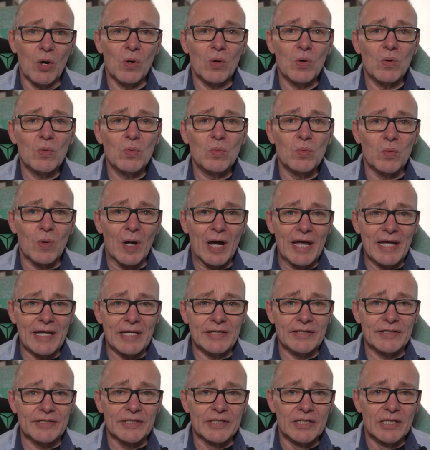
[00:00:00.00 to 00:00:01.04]

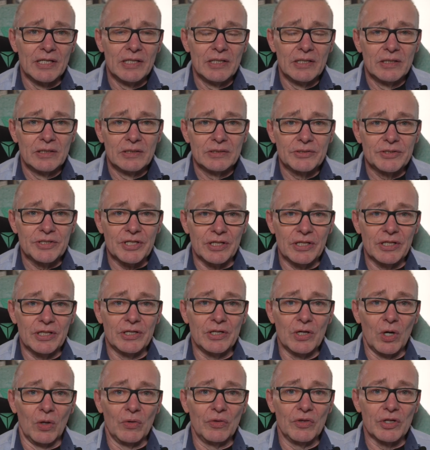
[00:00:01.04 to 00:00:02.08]
always
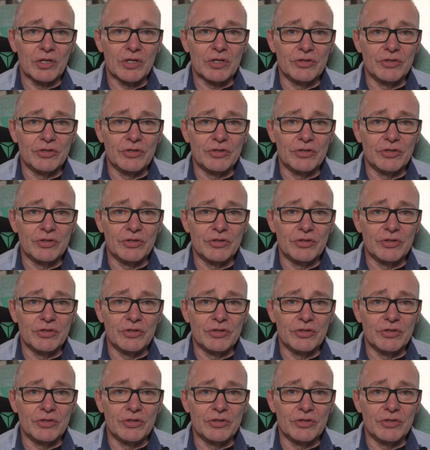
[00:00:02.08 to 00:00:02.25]
turn on the